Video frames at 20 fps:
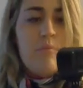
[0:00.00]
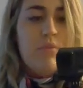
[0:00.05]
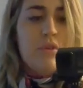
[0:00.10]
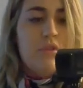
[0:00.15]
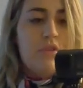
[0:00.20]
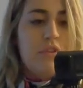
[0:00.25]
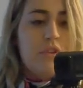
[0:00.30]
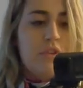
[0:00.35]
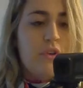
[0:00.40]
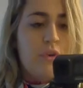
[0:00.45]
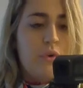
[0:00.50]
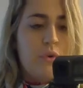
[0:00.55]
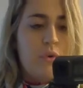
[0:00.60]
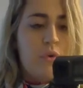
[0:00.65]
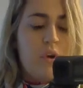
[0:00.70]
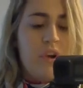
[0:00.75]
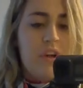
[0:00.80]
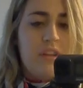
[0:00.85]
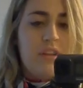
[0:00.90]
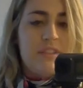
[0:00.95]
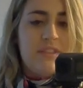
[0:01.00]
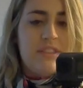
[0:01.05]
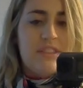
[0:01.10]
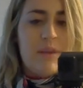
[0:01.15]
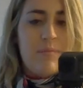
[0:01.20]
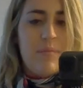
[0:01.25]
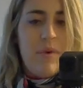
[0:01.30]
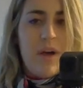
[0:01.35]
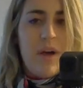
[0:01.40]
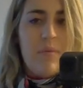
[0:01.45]
blue
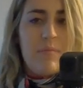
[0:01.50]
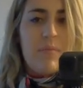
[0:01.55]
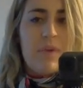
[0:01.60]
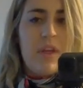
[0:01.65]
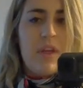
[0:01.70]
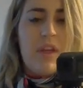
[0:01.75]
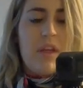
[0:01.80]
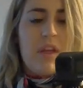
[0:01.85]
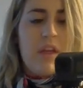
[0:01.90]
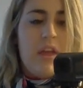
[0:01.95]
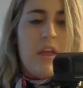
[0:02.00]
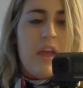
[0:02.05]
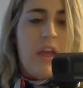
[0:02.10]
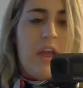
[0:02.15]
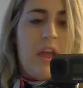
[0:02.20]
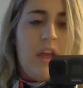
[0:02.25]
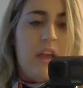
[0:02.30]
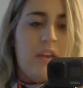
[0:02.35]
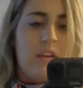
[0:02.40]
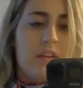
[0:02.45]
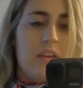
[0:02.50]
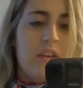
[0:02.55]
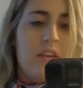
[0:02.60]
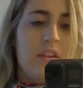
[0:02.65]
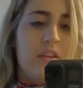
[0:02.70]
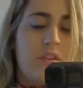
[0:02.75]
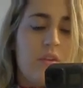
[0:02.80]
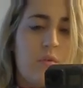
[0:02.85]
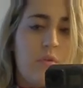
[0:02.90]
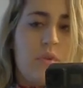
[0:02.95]
zip up, and it
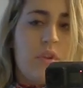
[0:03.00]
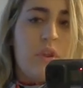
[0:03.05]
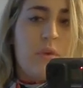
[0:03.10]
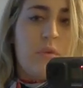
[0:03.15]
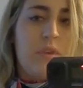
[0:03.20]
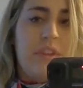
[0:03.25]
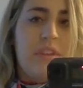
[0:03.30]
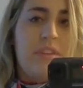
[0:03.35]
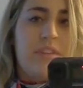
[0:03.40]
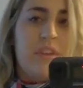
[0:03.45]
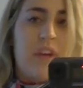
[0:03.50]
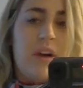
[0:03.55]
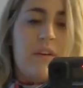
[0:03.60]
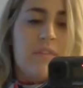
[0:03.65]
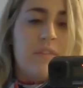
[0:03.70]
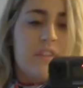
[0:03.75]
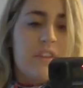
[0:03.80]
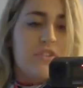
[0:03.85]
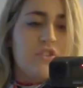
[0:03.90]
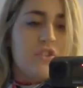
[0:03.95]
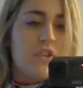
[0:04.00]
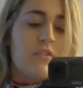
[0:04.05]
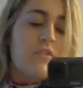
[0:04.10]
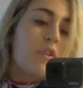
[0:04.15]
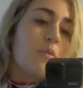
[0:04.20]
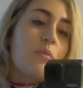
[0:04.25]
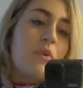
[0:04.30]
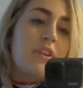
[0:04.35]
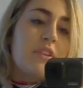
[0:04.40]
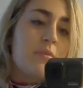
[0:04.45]
is really, really soft. This
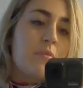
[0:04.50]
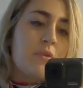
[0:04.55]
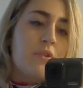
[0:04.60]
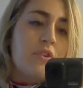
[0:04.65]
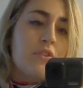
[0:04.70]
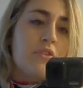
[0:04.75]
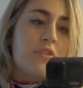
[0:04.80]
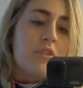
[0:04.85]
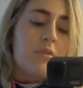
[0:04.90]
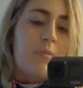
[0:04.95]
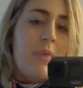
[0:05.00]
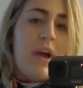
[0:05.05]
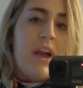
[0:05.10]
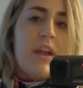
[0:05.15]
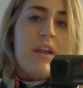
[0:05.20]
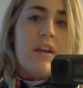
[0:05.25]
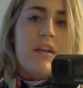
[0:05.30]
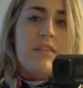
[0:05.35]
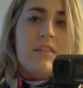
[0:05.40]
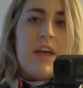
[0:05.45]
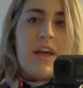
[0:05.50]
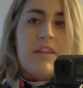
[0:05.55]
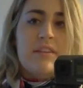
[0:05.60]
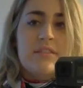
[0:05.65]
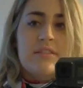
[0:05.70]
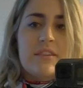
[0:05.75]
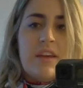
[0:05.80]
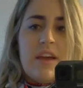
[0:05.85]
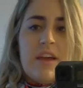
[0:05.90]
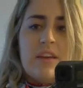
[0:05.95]
uniform was produced by
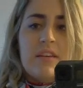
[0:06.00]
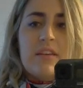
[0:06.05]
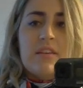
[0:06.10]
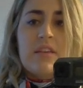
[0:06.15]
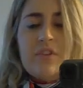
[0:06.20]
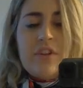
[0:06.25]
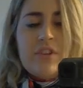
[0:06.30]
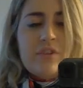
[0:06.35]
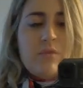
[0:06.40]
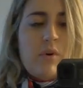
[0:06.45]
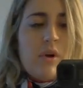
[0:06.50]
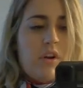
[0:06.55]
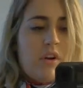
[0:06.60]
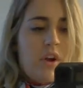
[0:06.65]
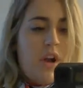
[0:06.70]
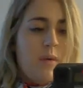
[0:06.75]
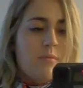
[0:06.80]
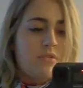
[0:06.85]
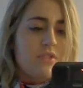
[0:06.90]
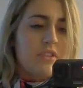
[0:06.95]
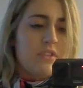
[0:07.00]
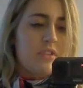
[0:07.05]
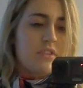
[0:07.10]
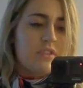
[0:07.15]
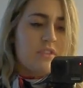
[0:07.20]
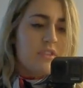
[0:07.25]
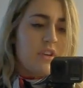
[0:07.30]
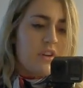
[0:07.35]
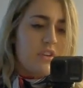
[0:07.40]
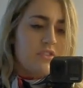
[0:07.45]
Lands End, so the sweater
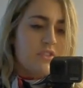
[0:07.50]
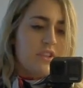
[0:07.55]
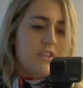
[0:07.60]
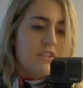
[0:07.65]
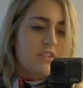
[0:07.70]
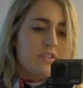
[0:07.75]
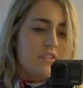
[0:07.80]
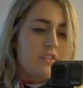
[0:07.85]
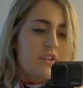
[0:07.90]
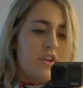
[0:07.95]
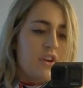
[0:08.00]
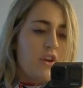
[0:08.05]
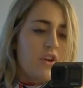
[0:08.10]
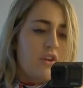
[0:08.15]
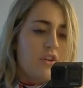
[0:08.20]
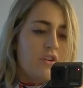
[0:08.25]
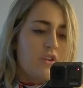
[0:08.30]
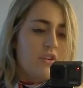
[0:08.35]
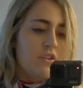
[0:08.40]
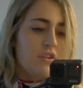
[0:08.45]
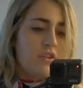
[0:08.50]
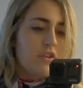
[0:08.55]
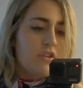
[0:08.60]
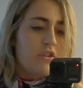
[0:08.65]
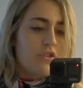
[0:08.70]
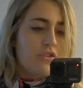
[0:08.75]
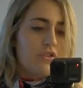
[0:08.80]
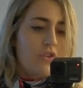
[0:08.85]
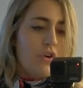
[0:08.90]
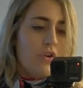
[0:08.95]
options are just
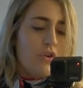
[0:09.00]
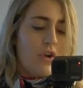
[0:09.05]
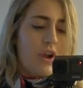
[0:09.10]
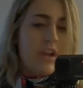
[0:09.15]
so